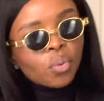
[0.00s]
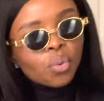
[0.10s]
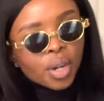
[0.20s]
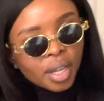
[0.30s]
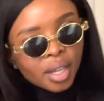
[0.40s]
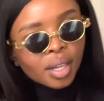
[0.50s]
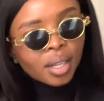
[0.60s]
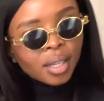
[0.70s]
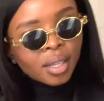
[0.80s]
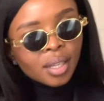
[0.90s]

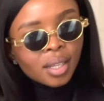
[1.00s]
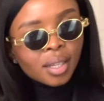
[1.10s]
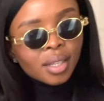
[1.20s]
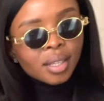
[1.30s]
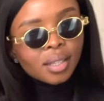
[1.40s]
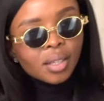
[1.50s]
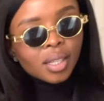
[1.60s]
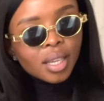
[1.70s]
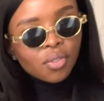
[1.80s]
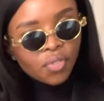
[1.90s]
work
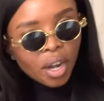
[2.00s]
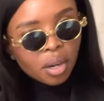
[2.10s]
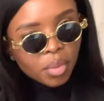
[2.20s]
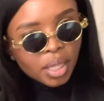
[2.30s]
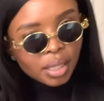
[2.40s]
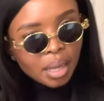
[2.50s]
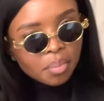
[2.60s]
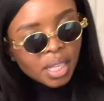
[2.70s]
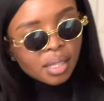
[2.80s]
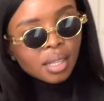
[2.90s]
environment, I
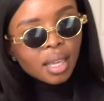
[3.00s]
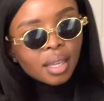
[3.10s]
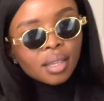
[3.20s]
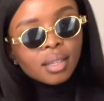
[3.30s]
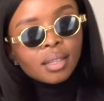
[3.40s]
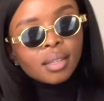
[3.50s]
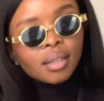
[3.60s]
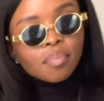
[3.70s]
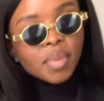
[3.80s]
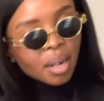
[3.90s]
must say.
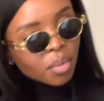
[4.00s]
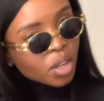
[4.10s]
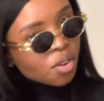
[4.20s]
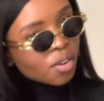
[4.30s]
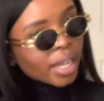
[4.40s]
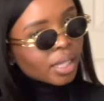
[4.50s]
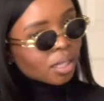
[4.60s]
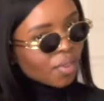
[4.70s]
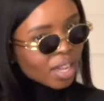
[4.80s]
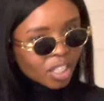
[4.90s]
But I'm a
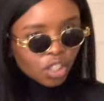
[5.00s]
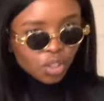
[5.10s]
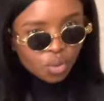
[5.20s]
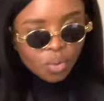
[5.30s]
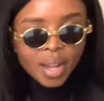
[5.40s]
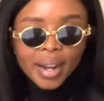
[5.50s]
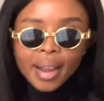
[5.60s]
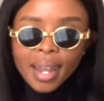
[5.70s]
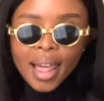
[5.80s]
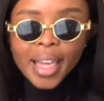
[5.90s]
creative. I can do what I
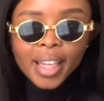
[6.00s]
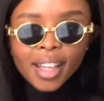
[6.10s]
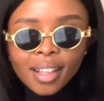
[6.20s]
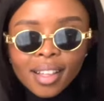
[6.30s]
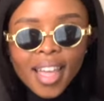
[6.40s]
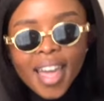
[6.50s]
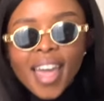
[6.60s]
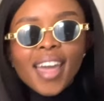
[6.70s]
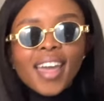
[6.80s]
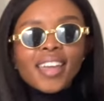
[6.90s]
like.
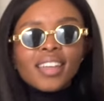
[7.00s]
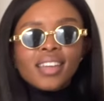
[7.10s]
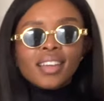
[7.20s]
Hey!